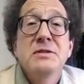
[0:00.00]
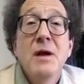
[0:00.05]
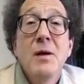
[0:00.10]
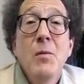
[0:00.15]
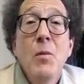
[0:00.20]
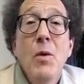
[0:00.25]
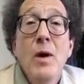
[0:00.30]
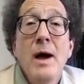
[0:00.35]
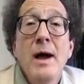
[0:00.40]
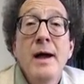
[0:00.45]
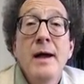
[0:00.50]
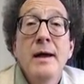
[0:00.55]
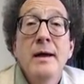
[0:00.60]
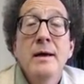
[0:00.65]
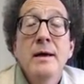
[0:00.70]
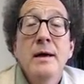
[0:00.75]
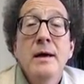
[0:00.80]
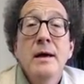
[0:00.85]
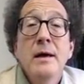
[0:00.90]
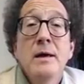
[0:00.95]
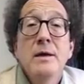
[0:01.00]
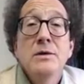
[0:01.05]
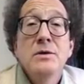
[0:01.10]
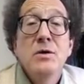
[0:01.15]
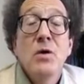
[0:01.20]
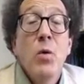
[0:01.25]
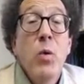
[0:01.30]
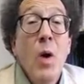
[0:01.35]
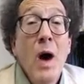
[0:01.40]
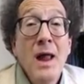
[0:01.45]
some way
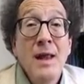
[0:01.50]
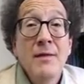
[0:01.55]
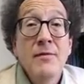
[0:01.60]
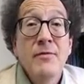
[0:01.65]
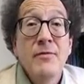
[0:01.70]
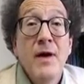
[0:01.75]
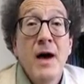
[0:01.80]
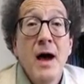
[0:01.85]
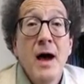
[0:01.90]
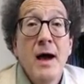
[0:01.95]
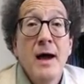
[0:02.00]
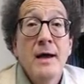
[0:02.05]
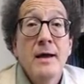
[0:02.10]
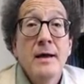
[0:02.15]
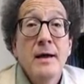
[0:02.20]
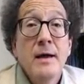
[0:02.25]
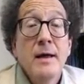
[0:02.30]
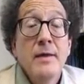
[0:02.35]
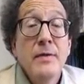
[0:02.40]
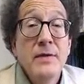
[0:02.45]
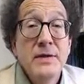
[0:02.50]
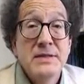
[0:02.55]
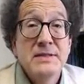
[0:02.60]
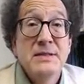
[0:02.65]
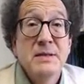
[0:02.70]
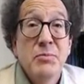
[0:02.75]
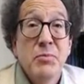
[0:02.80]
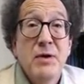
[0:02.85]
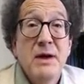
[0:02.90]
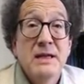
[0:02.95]
to qualify this
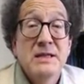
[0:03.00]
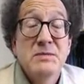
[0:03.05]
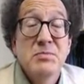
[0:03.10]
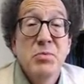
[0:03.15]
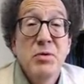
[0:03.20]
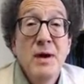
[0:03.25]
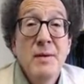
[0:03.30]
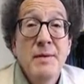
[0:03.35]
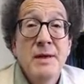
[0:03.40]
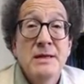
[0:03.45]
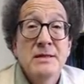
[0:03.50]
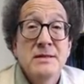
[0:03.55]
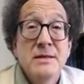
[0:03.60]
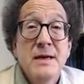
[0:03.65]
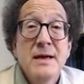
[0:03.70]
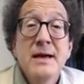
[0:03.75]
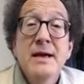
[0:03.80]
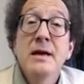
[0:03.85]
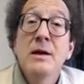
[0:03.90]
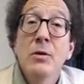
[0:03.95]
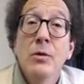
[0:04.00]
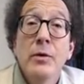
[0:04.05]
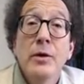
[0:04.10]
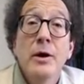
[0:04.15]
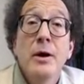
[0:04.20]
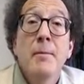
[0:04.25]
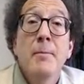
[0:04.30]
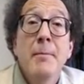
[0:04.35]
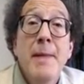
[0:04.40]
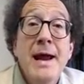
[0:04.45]
suppressed premise in
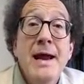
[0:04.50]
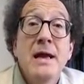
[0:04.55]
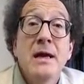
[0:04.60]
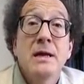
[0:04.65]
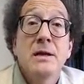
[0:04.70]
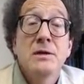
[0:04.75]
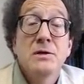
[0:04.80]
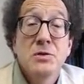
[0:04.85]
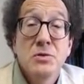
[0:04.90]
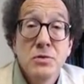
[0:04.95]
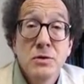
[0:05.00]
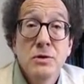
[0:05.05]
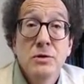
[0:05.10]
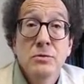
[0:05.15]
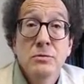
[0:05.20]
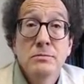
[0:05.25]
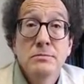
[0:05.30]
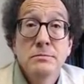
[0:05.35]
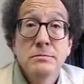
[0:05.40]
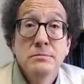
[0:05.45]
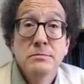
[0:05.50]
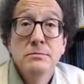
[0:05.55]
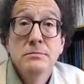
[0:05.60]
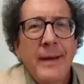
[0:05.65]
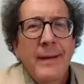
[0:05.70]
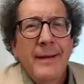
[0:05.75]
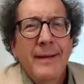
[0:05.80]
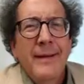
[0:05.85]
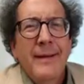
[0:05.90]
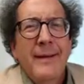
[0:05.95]
order to make it true.
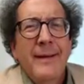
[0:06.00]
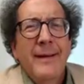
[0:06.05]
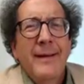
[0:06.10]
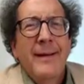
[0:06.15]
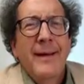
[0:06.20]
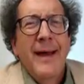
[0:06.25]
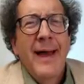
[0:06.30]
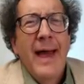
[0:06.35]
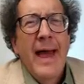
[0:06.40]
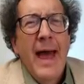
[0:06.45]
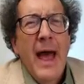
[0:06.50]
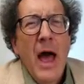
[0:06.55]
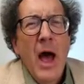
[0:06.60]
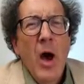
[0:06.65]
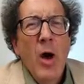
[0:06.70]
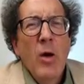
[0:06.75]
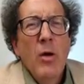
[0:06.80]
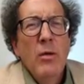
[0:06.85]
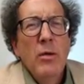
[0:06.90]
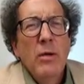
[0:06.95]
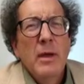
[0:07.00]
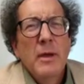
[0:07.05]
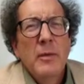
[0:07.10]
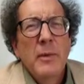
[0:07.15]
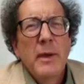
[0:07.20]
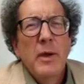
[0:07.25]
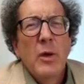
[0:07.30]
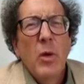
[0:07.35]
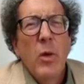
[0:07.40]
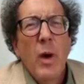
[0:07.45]
How can
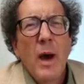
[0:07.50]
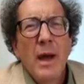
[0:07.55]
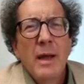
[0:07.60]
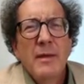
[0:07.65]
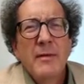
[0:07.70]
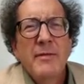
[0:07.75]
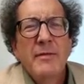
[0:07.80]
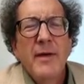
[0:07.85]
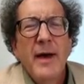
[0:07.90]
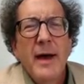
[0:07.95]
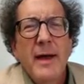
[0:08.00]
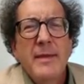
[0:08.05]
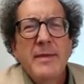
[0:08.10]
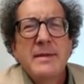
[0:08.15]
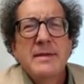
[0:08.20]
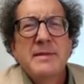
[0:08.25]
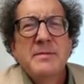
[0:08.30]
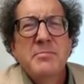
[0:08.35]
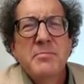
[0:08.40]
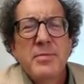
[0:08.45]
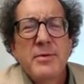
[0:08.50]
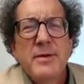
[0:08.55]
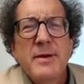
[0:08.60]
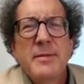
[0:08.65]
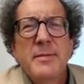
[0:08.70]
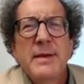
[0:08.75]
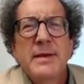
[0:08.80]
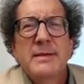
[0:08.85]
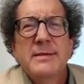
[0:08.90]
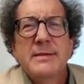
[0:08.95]
we qualify this
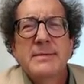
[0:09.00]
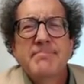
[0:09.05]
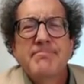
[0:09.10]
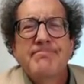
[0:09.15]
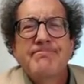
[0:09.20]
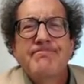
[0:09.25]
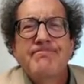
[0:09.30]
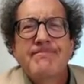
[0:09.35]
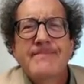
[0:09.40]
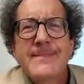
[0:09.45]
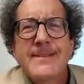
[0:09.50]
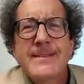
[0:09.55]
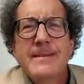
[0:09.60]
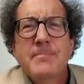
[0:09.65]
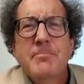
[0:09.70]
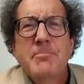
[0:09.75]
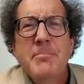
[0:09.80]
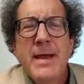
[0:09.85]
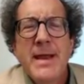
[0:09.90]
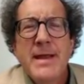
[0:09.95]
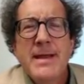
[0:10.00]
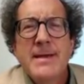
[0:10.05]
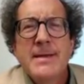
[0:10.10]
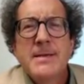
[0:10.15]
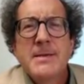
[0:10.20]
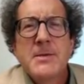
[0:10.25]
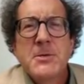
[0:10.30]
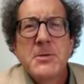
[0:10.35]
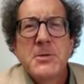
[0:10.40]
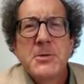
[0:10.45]
premise to make it
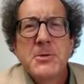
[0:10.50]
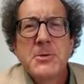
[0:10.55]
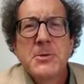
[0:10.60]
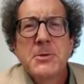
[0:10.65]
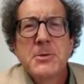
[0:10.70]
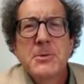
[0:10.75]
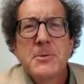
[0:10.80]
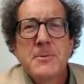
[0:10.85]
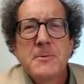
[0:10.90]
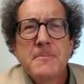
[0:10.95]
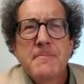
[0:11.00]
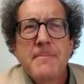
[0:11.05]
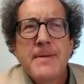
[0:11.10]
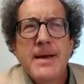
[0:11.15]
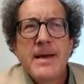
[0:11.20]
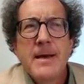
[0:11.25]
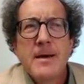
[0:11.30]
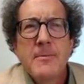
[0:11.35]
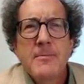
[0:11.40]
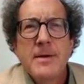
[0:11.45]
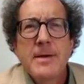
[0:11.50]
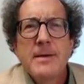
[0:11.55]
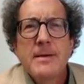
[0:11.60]
true? How are